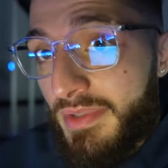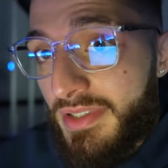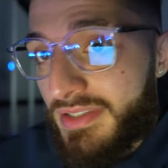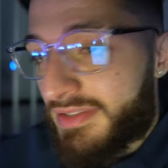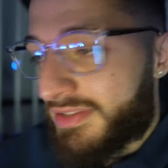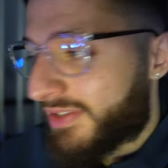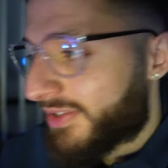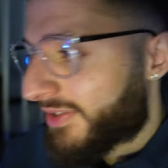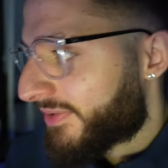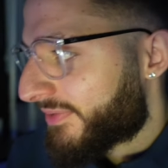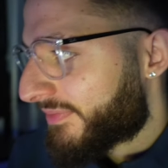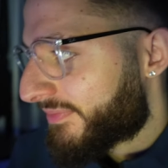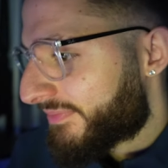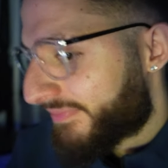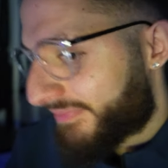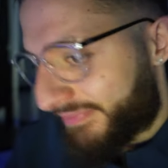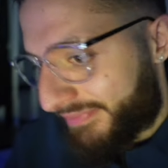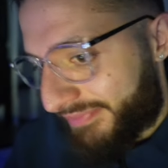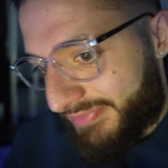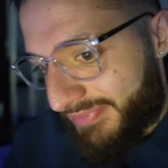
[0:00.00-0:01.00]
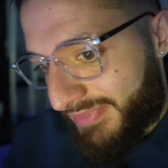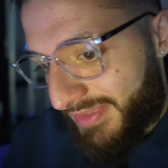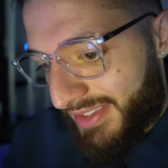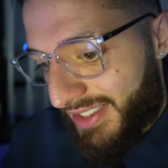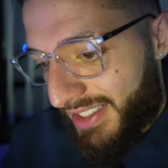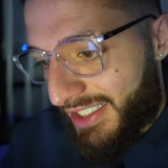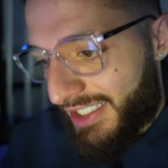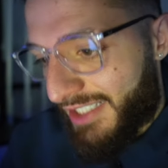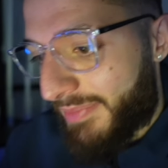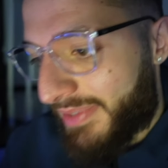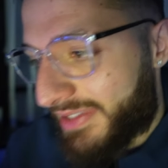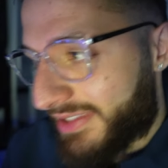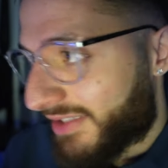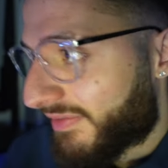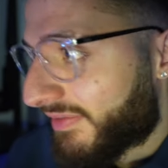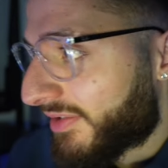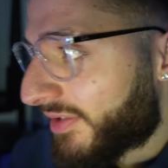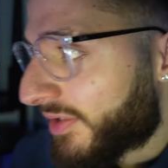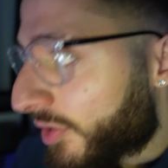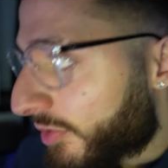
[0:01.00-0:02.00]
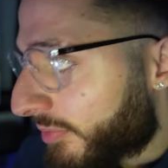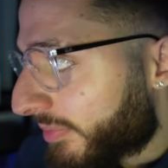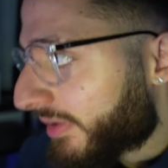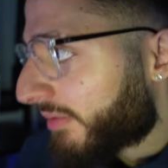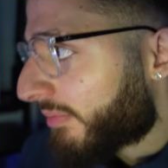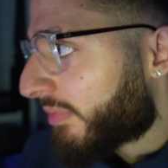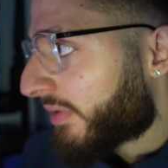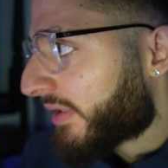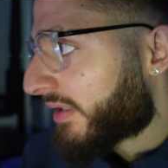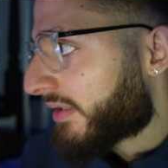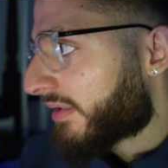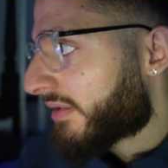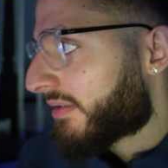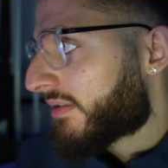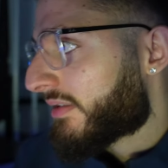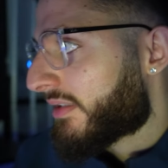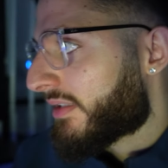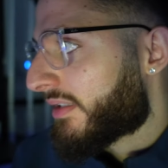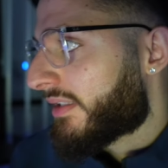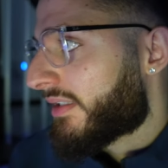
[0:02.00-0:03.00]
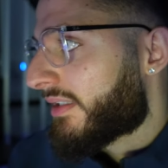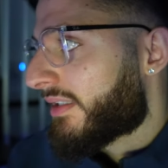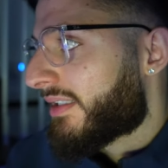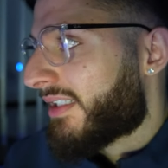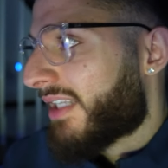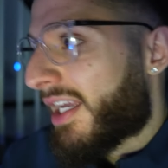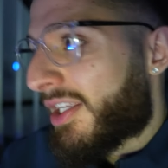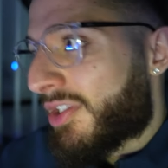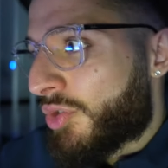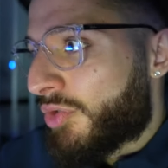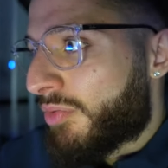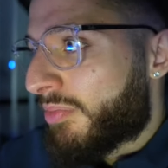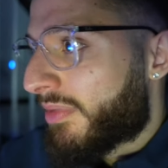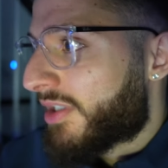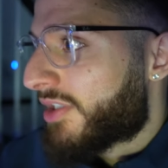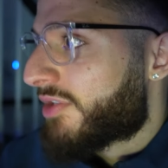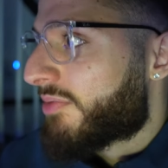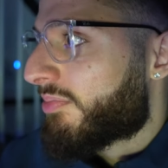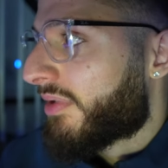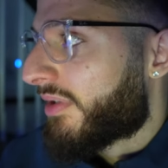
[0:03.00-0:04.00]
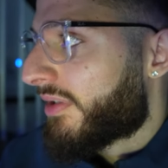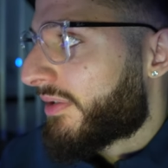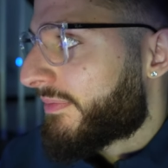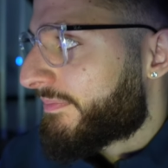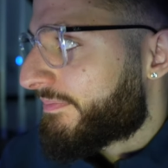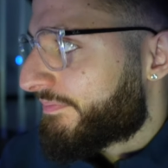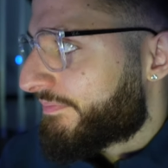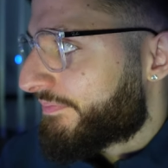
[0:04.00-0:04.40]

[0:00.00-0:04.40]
months, so gotta give myself a little bit of break. Not too much, but